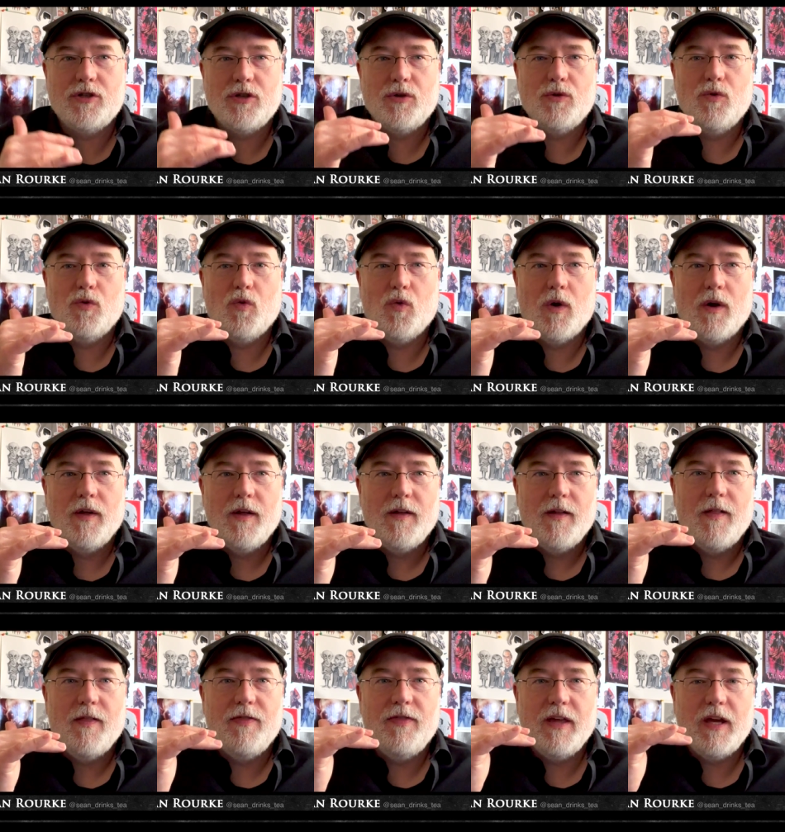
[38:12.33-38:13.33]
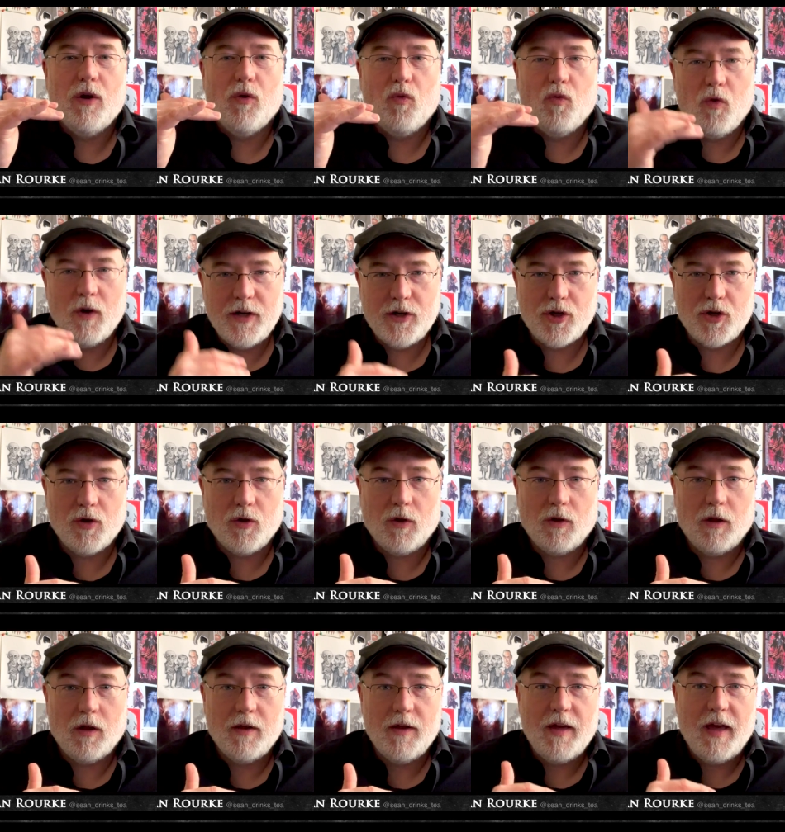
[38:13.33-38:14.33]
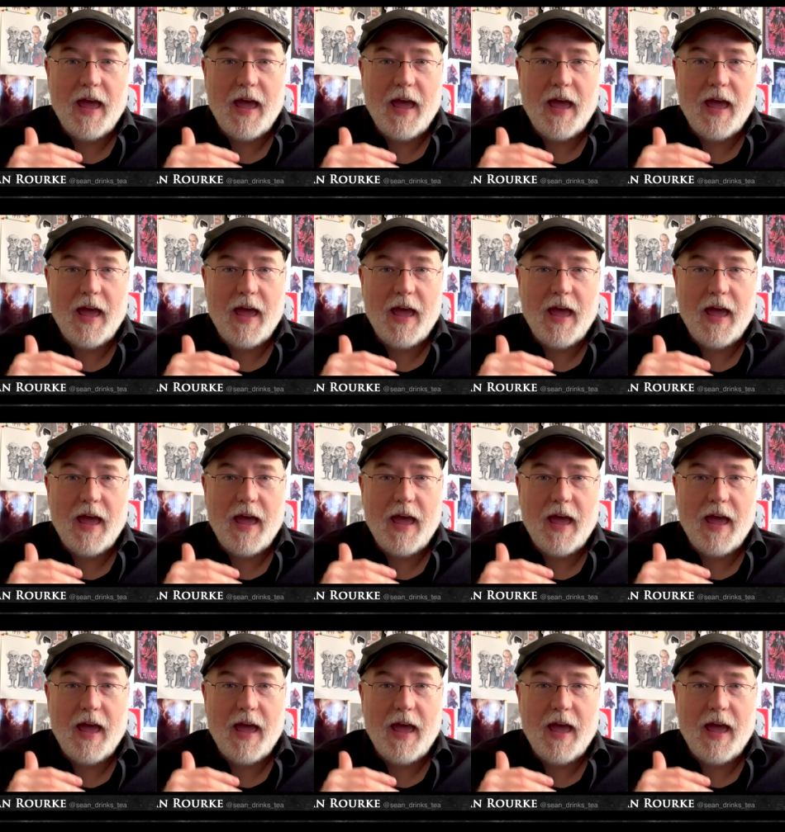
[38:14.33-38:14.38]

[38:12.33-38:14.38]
to the original